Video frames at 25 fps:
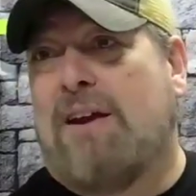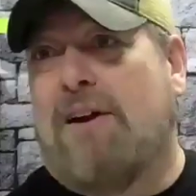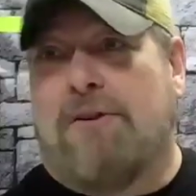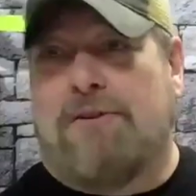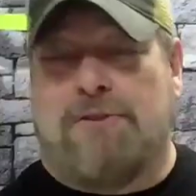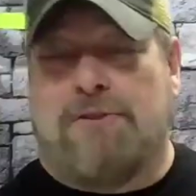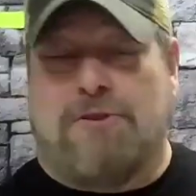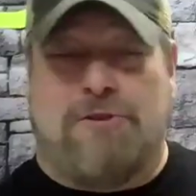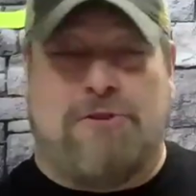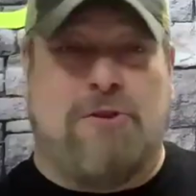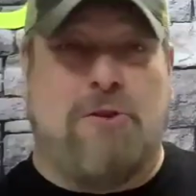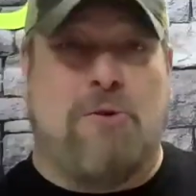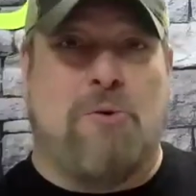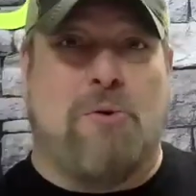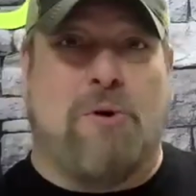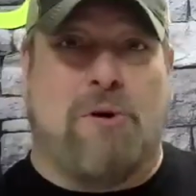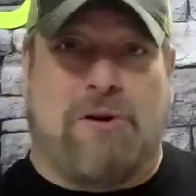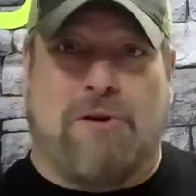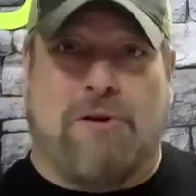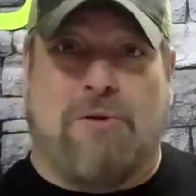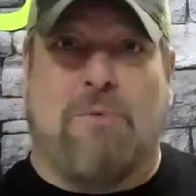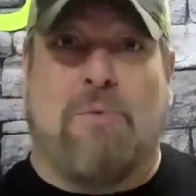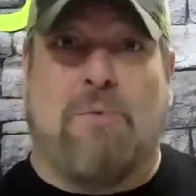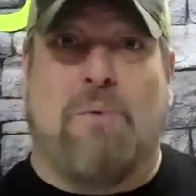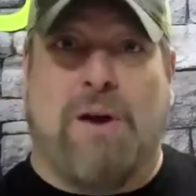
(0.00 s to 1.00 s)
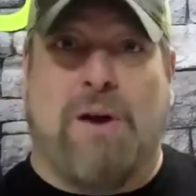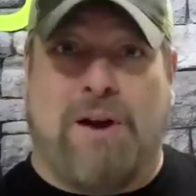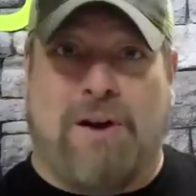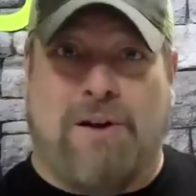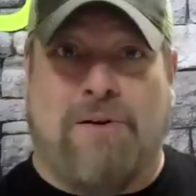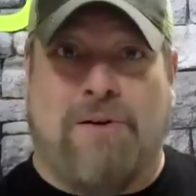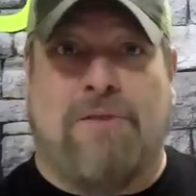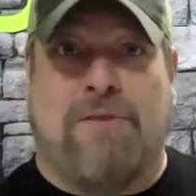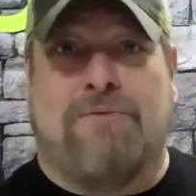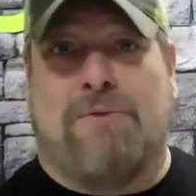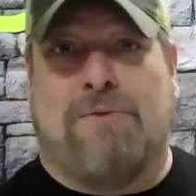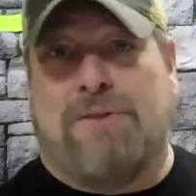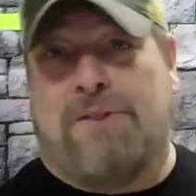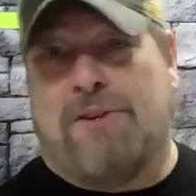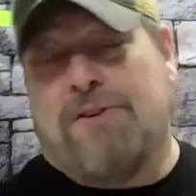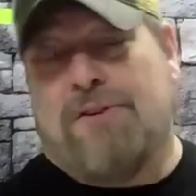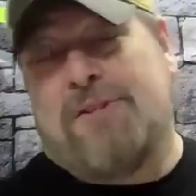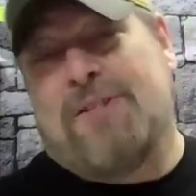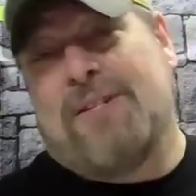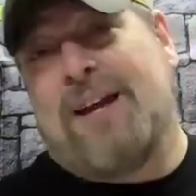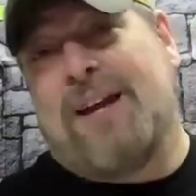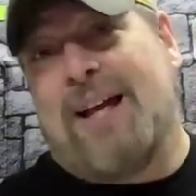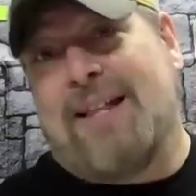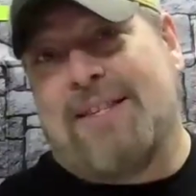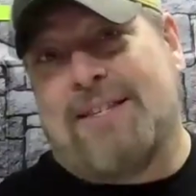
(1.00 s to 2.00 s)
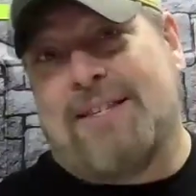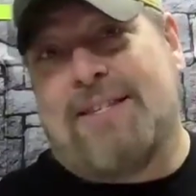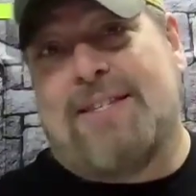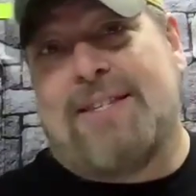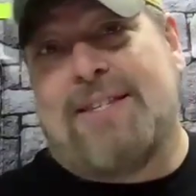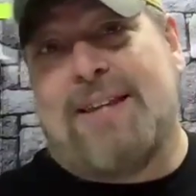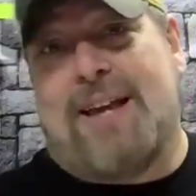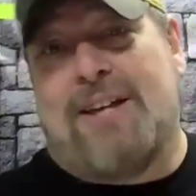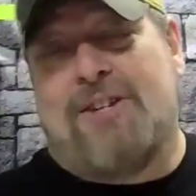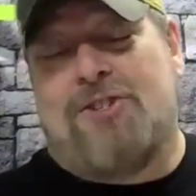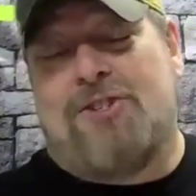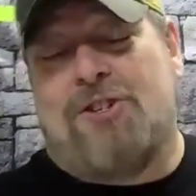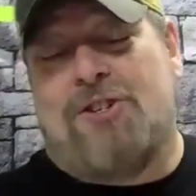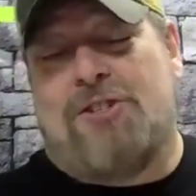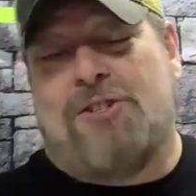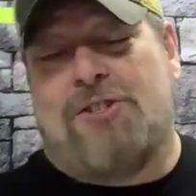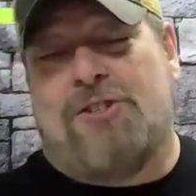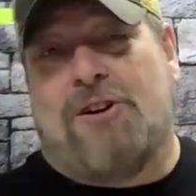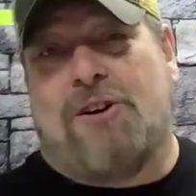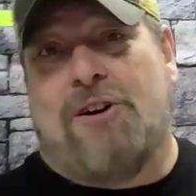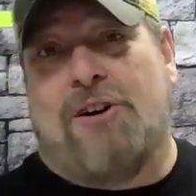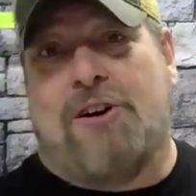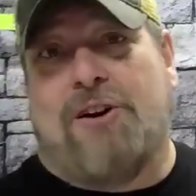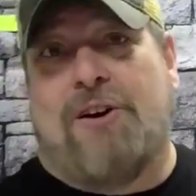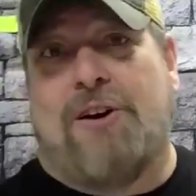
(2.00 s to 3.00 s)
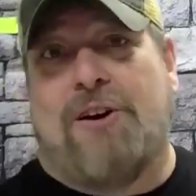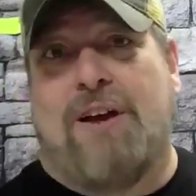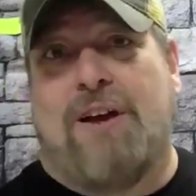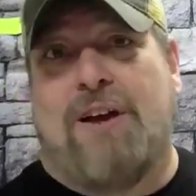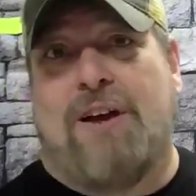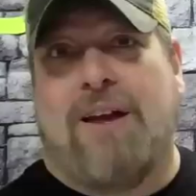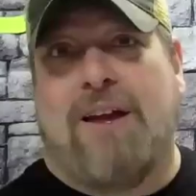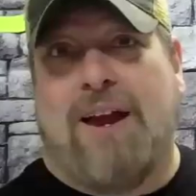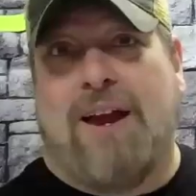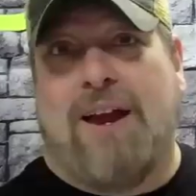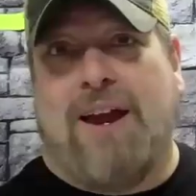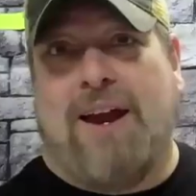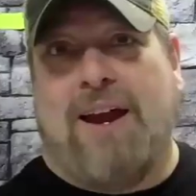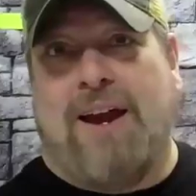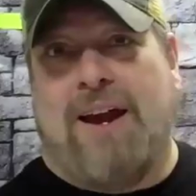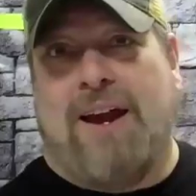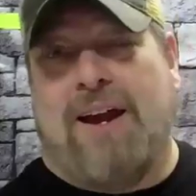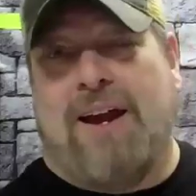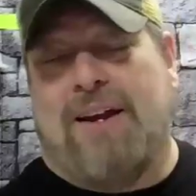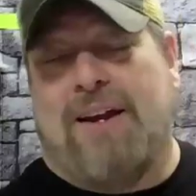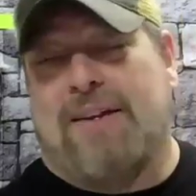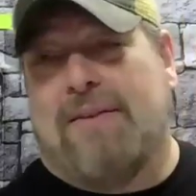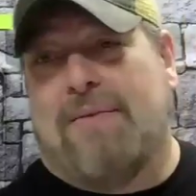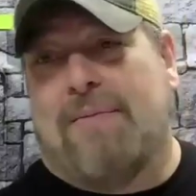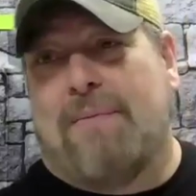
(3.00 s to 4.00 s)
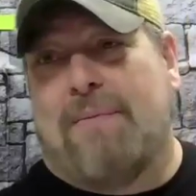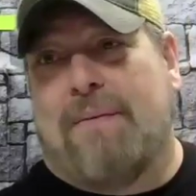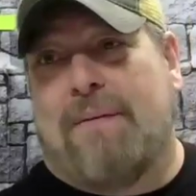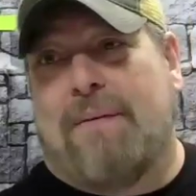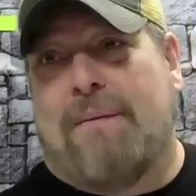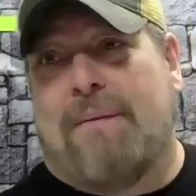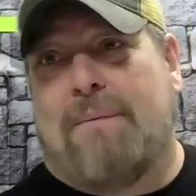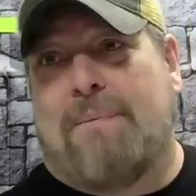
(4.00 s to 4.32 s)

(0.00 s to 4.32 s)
characters who are aware of what their stats and stat sheets are. And